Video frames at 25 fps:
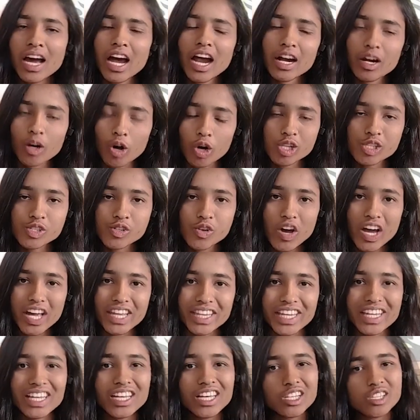And also I
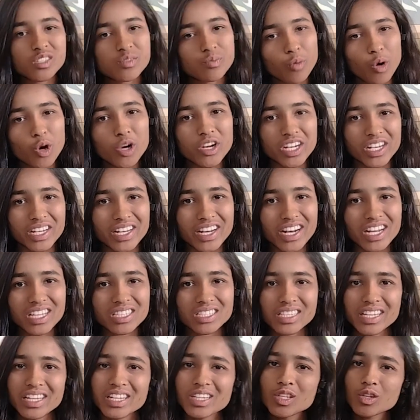think it's more
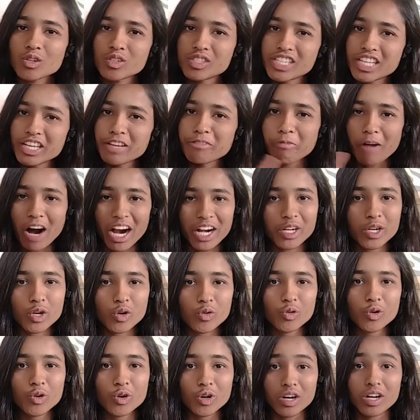interesting to see one
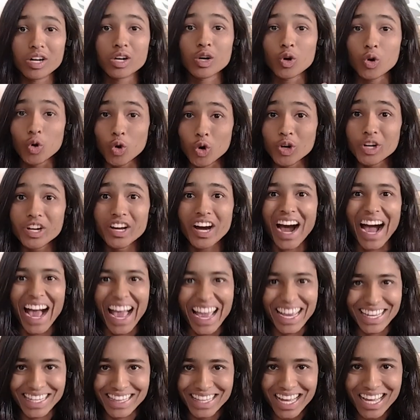two good
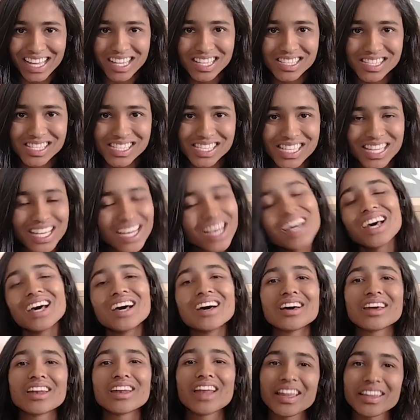highlights
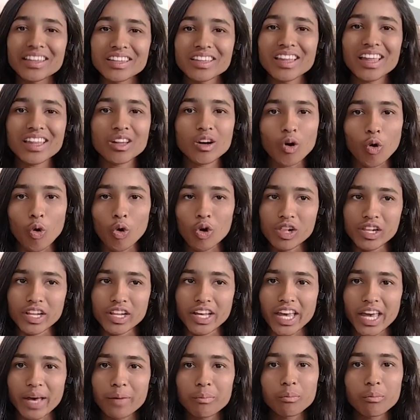rather than the whole
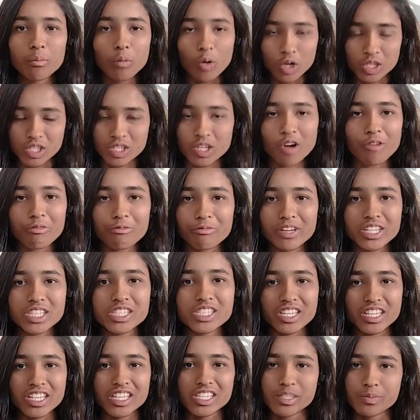game, most of which
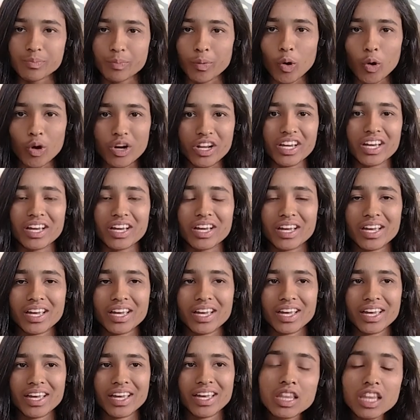is boring.
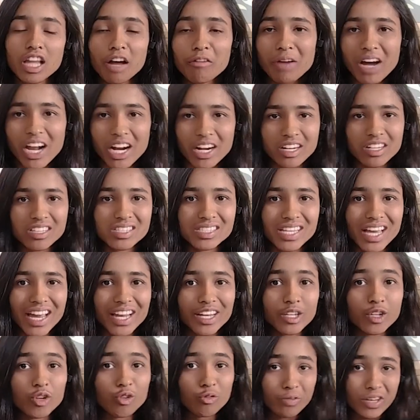Now, I
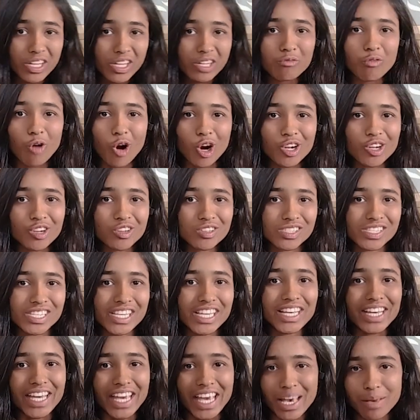understand you will want to
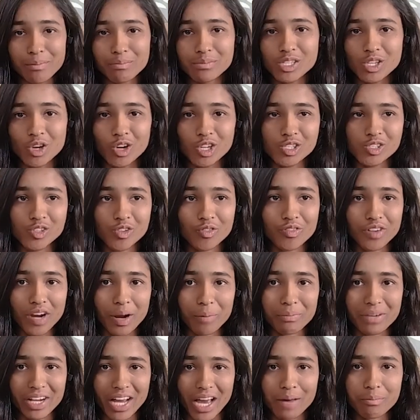see games also
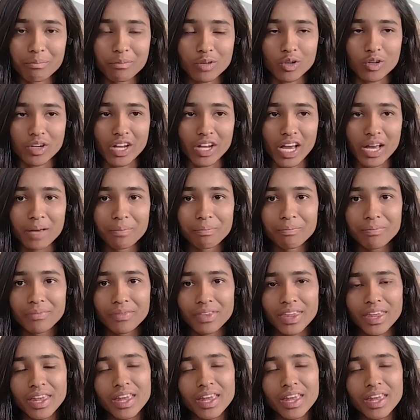from time to time,